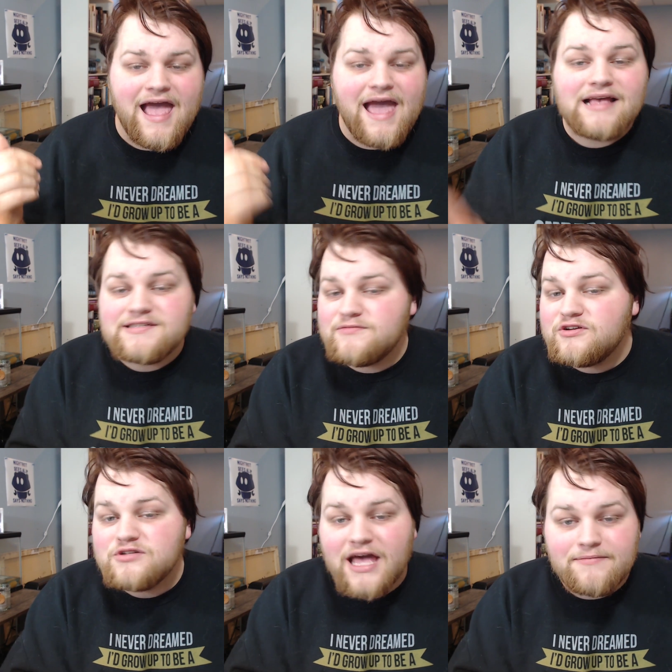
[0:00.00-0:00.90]
As somebody
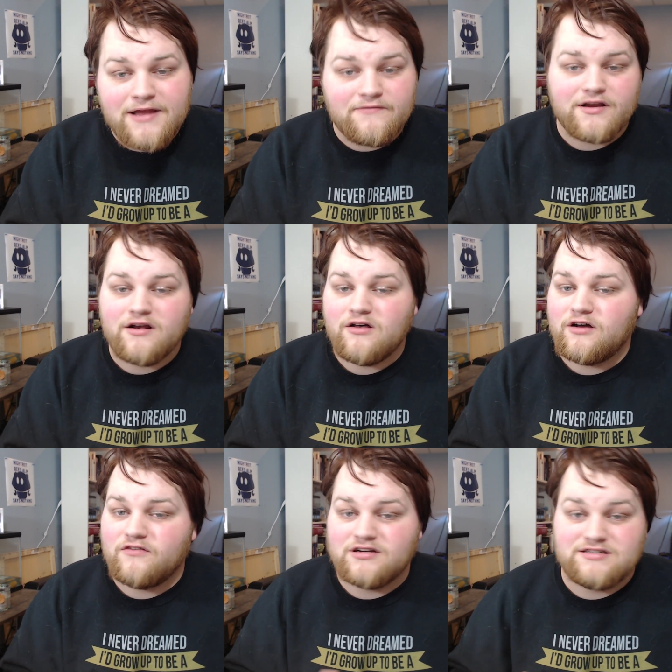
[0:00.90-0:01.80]
who's kept African clawed
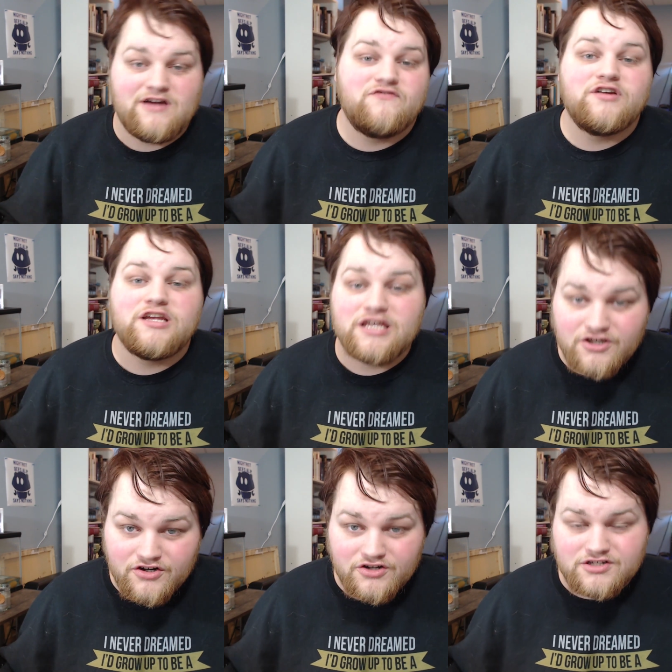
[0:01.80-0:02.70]
frogs now for
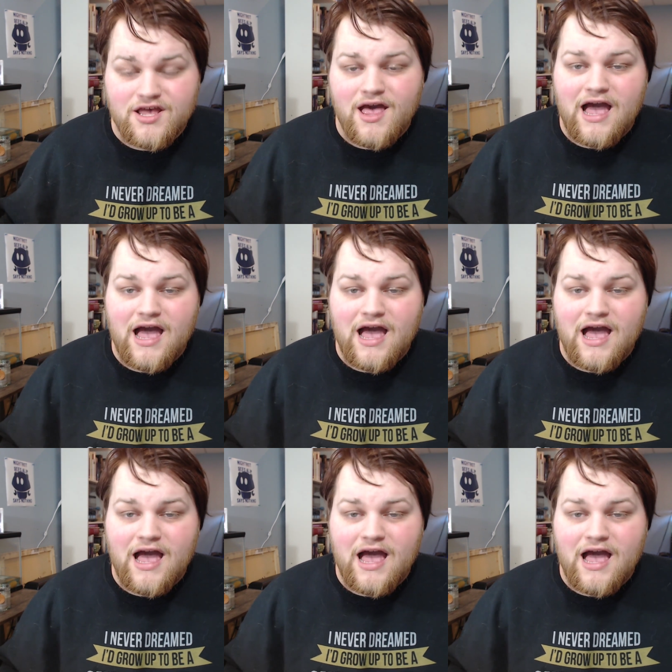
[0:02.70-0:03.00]
years,